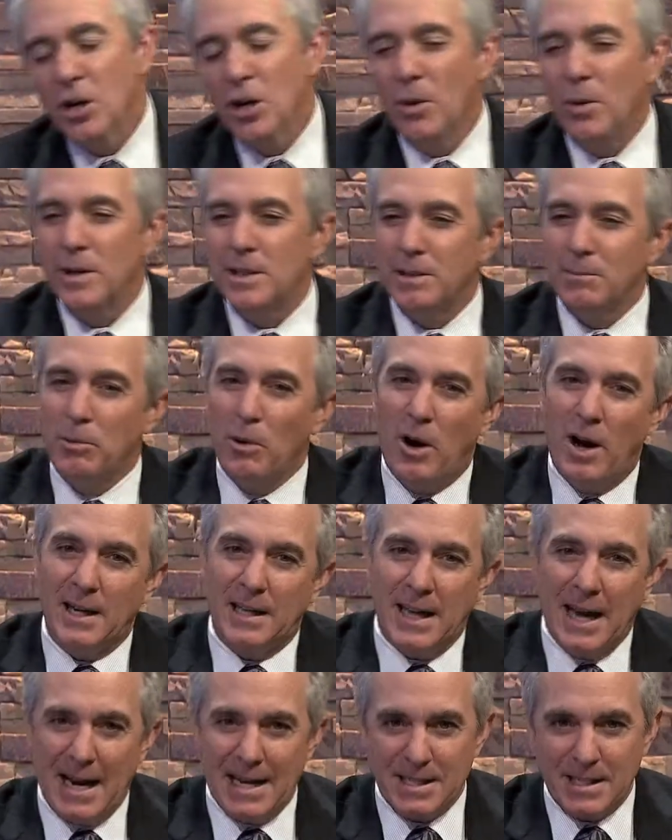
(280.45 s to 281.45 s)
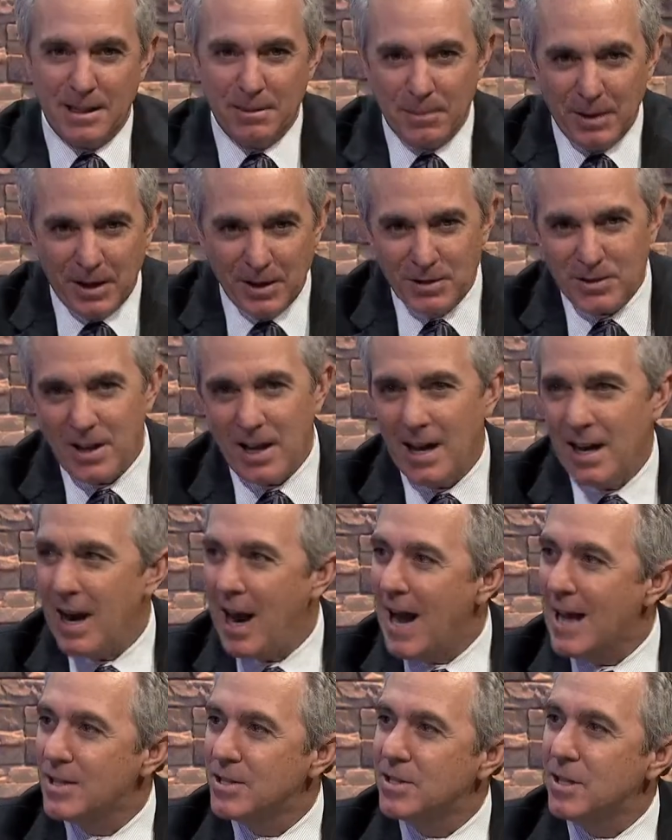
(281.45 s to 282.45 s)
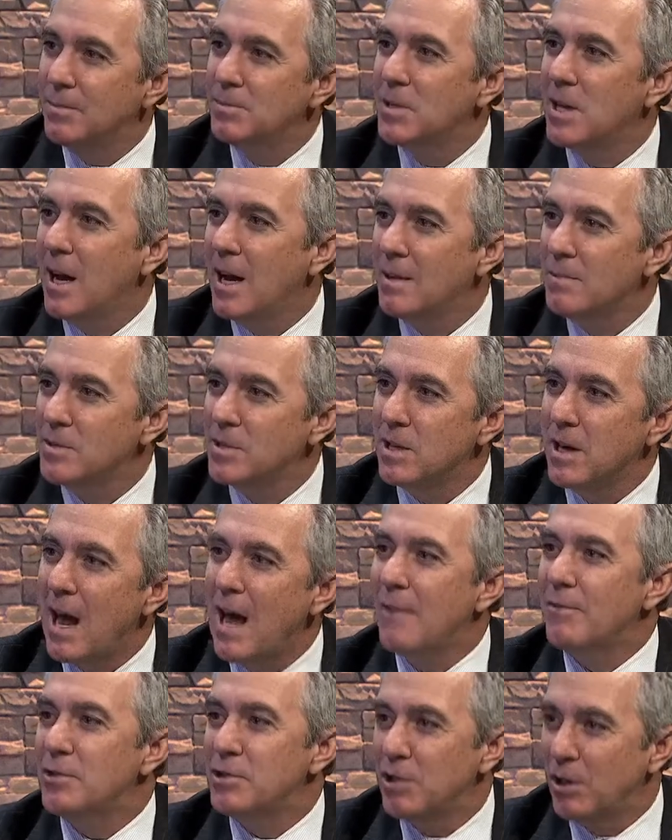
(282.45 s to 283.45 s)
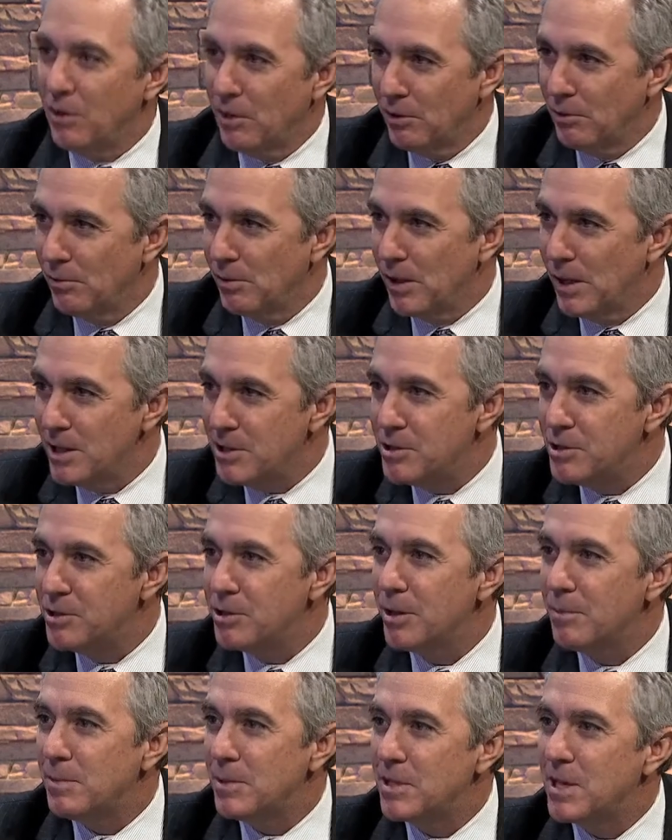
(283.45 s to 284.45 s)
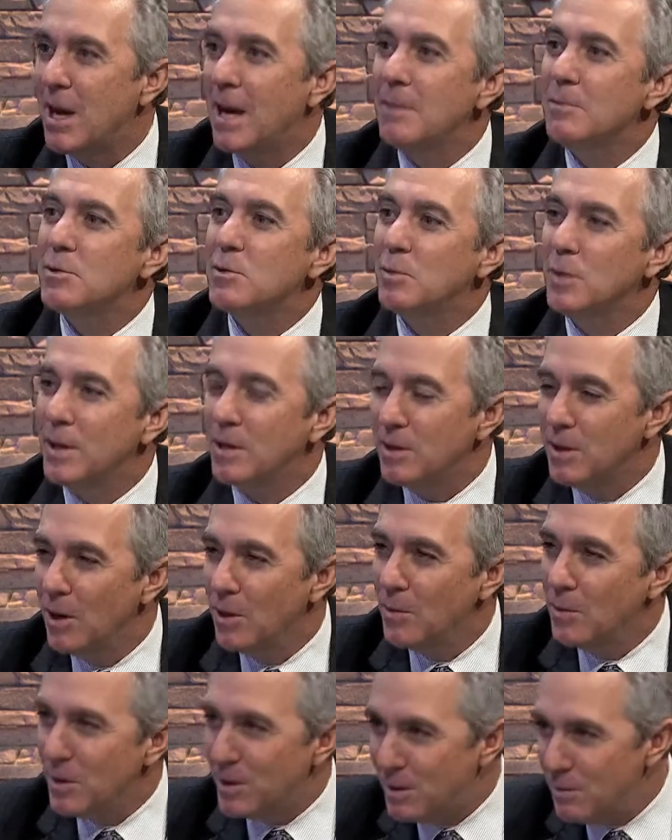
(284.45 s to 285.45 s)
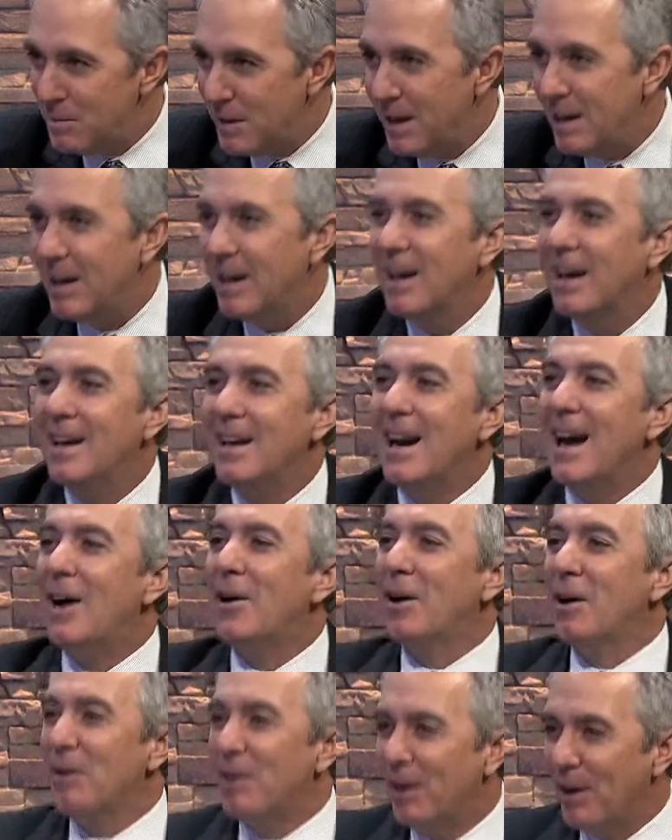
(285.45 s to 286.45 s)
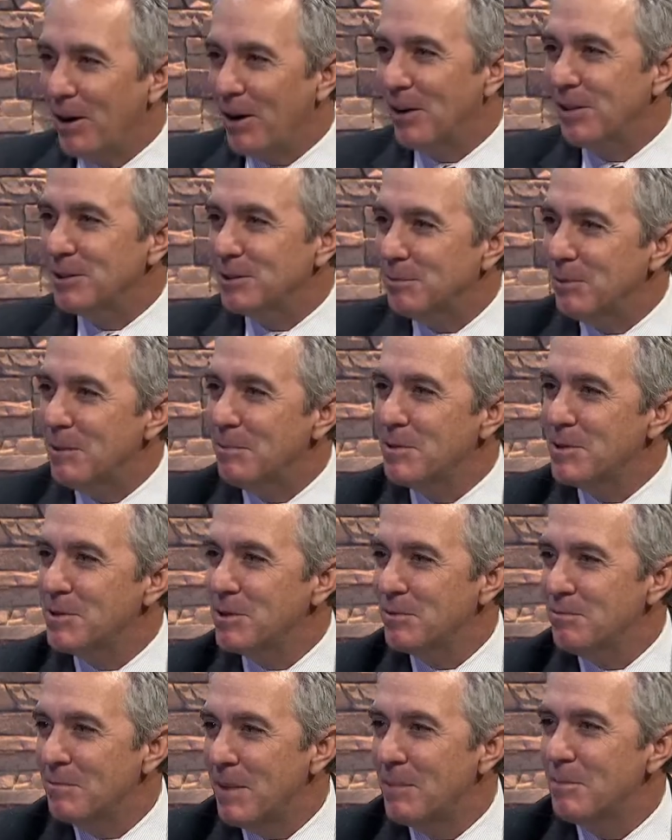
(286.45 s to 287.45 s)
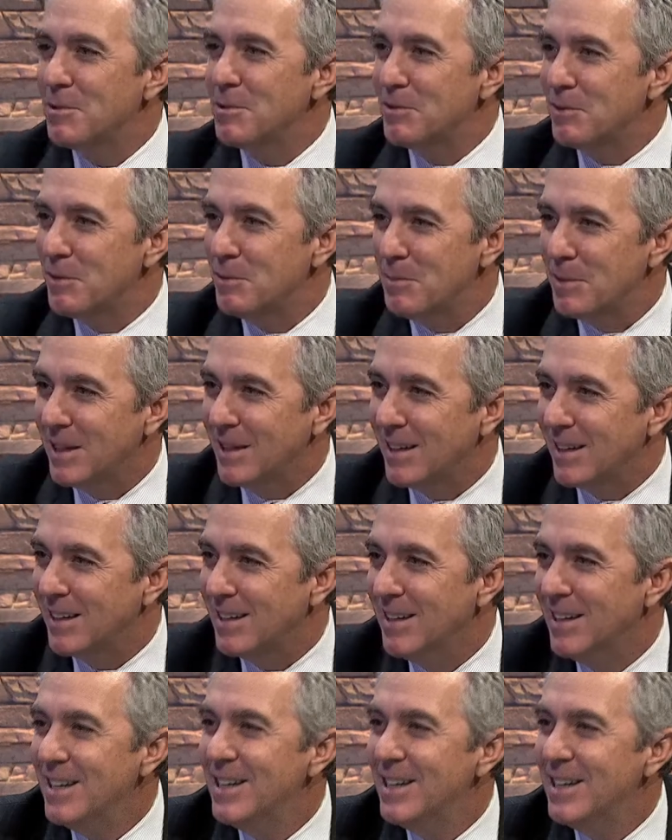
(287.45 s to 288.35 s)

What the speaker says: go into broadcasting because they had sometimes an adversarial relationship at times with the media, and now here they are as members of the media.